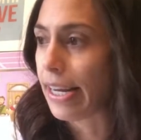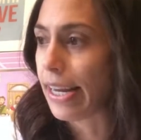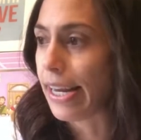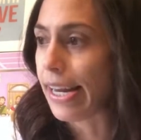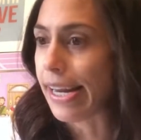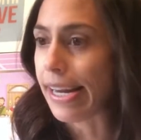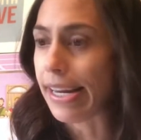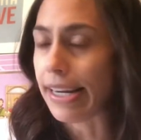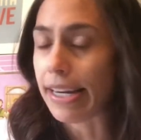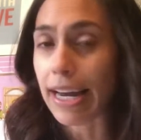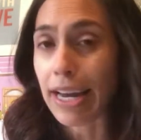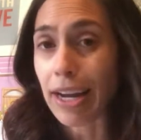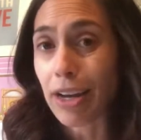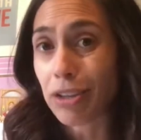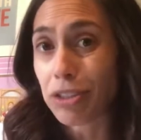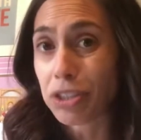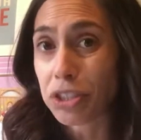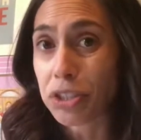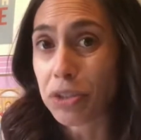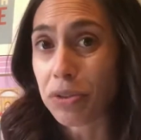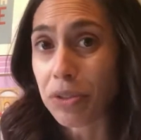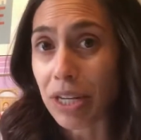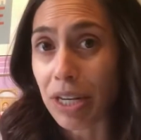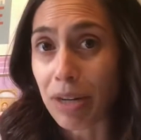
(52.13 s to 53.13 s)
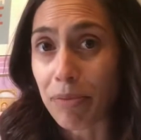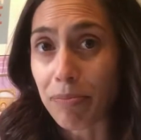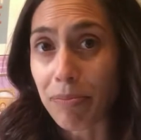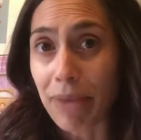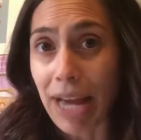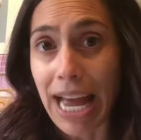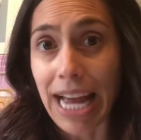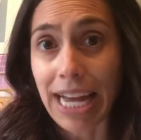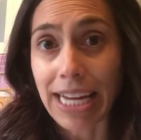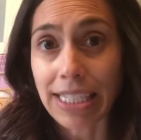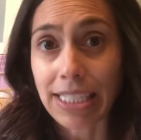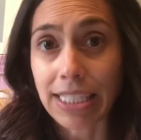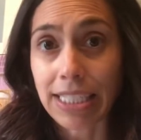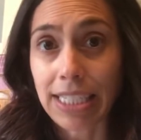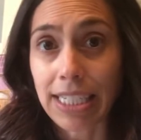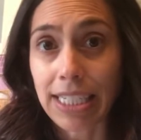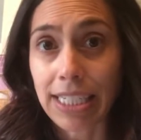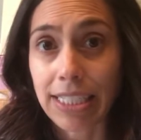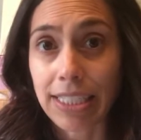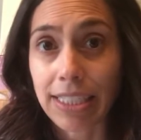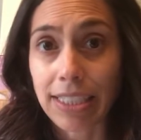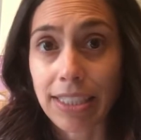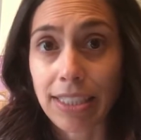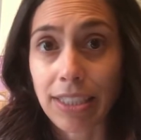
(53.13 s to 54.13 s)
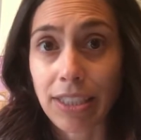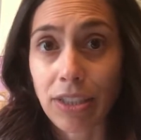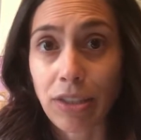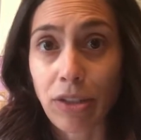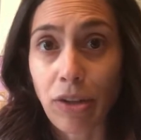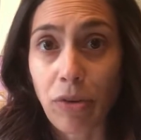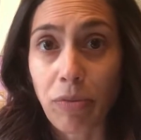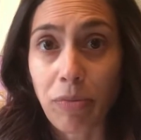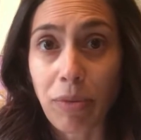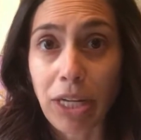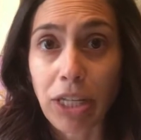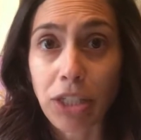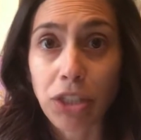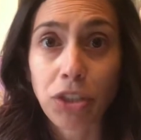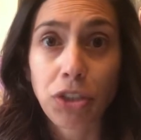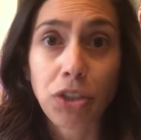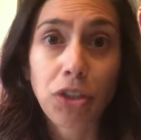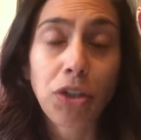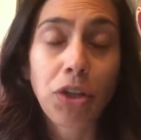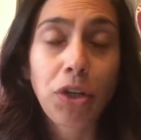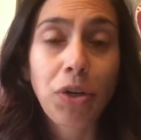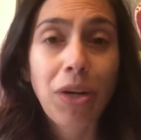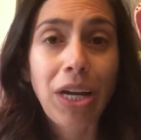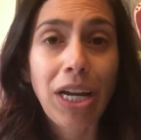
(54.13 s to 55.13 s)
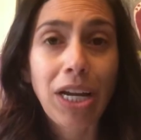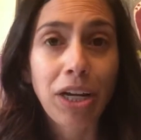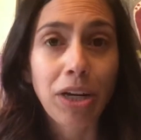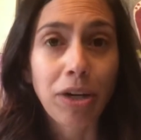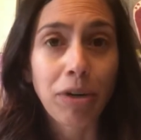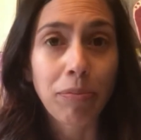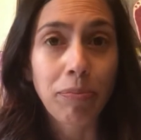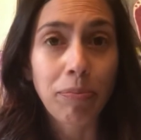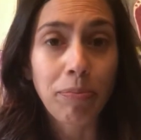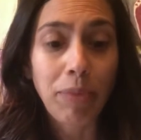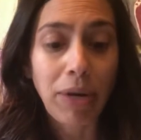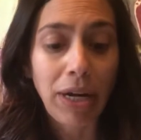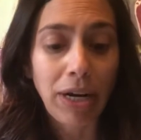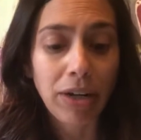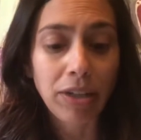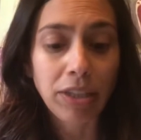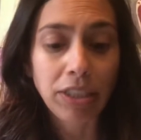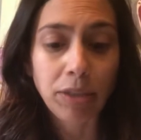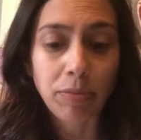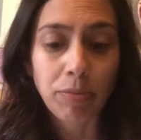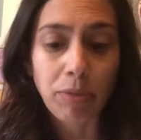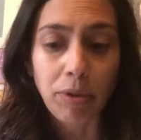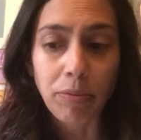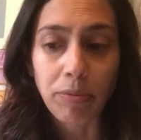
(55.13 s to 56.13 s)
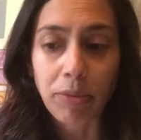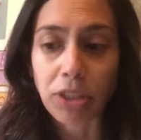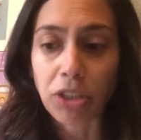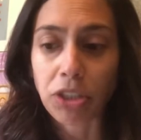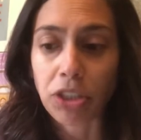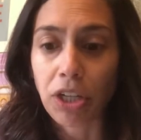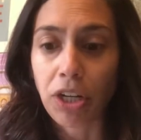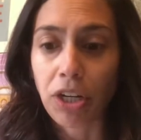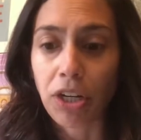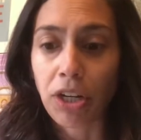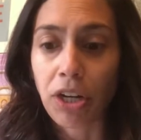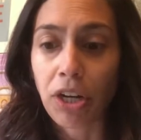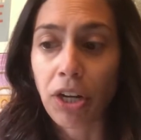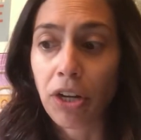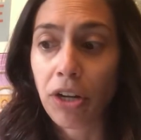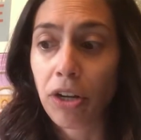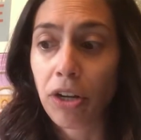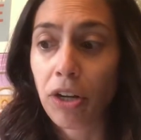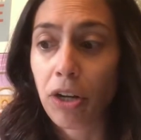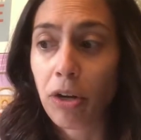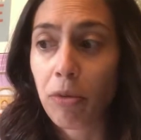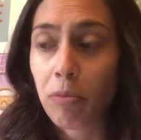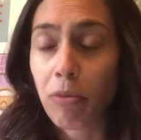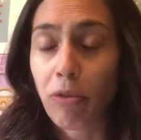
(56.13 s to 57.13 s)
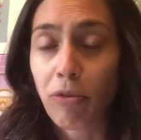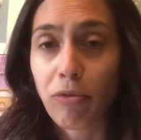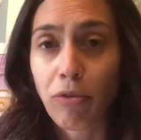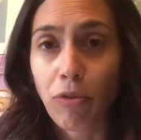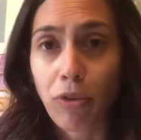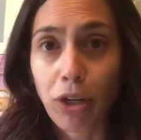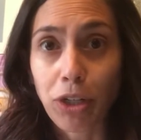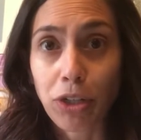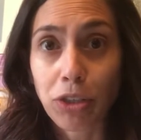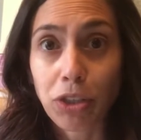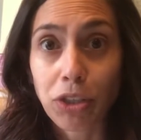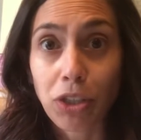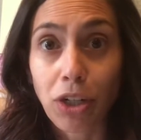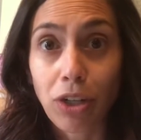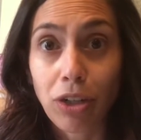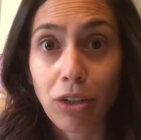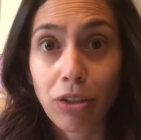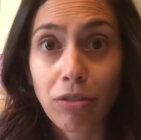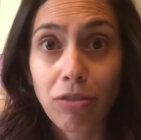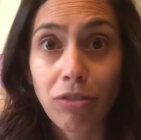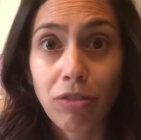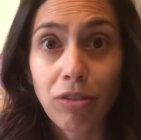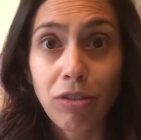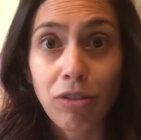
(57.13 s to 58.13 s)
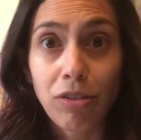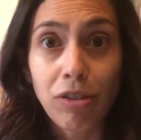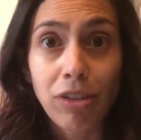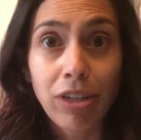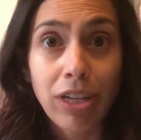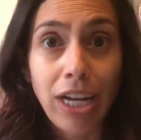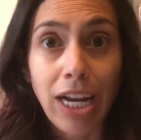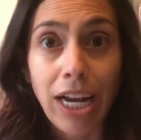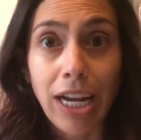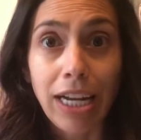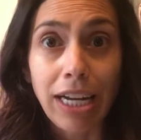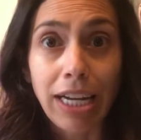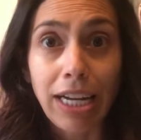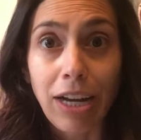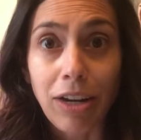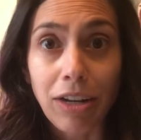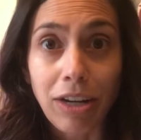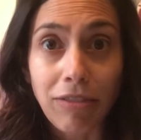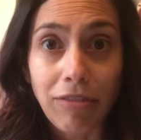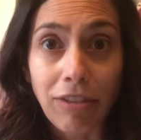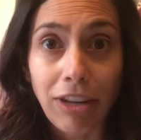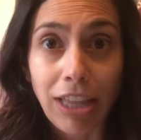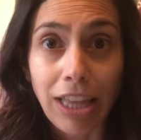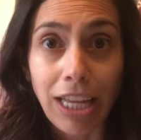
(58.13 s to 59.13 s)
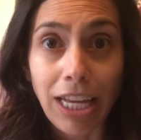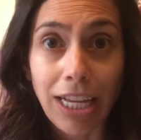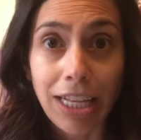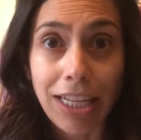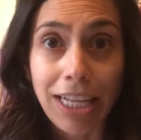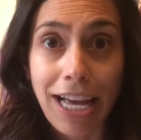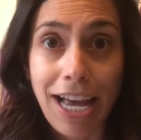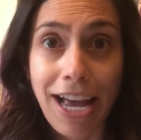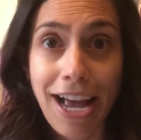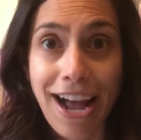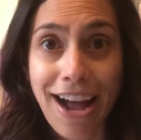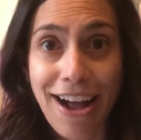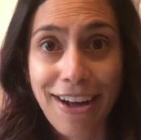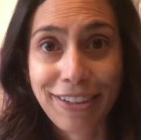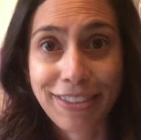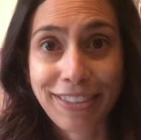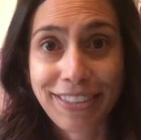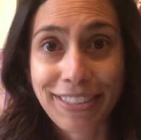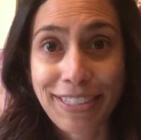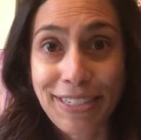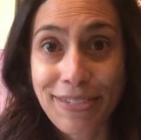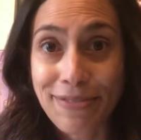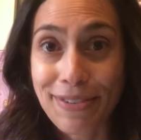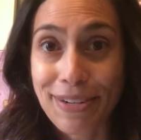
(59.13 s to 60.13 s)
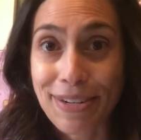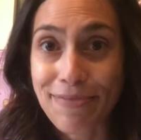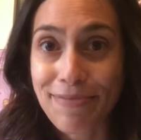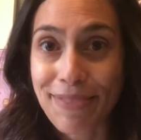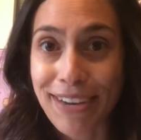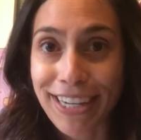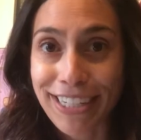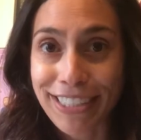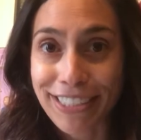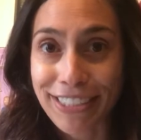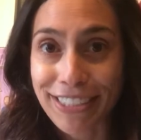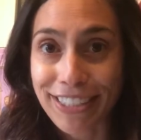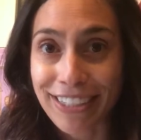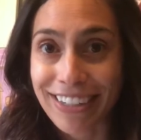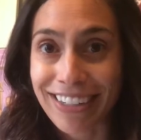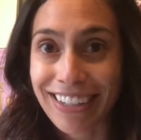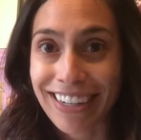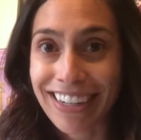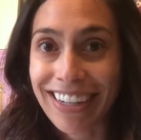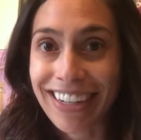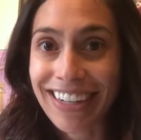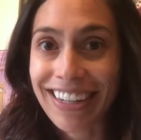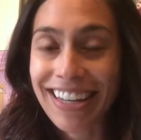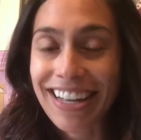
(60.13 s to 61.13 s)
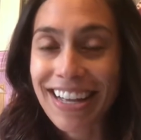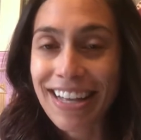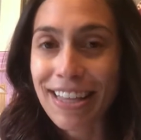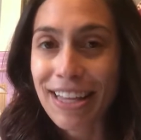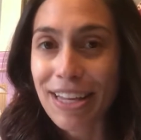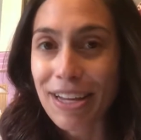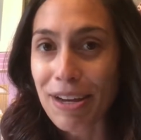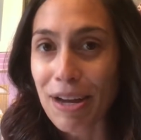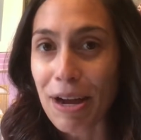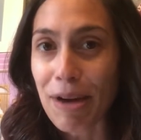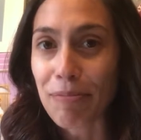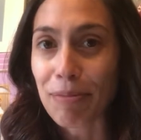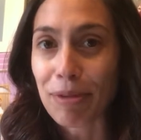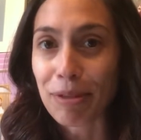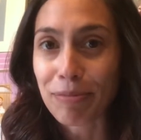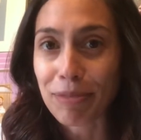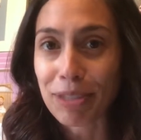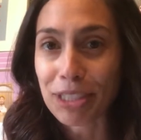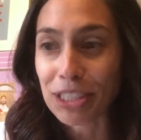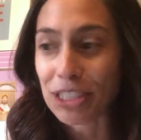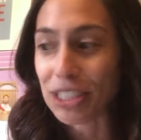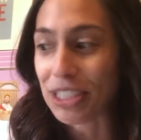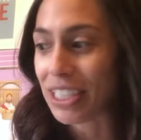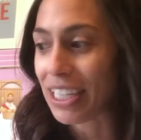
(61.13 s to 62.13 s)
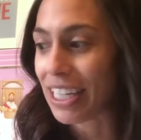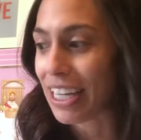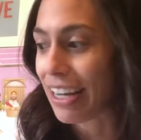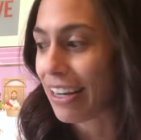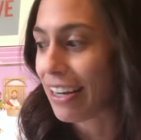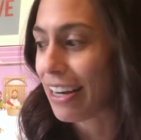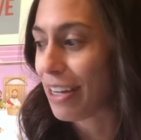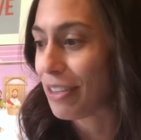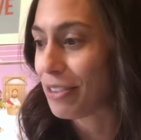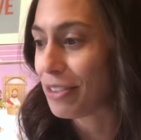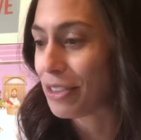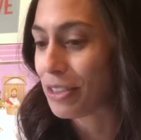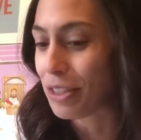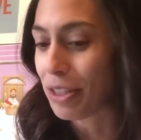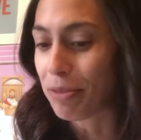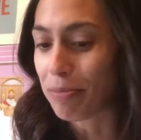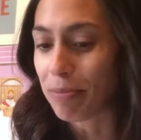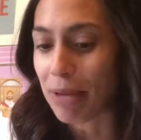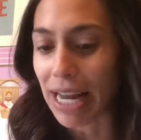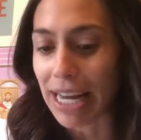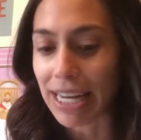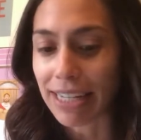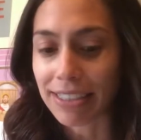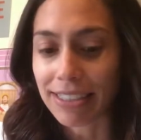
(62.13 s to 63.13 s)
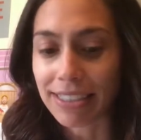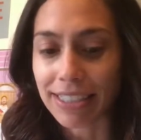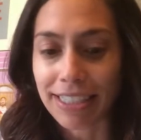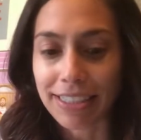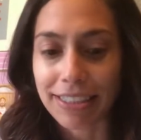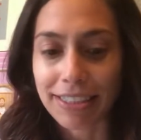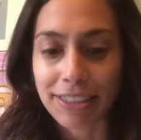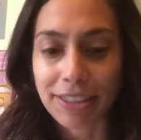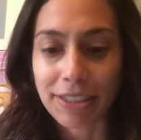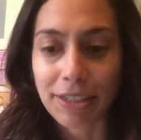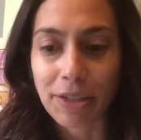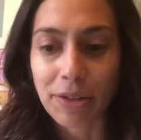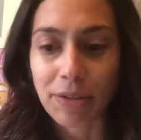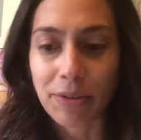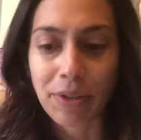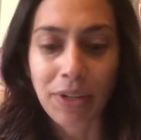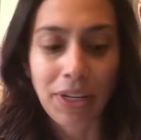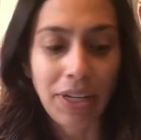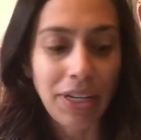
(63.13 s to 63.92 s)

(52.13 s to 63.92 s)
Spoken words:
And I also need magazines. So make sure you get your parents' permission before you start cutting out everything in the house. You want to make sure that you have permission to cut out certain magazines. So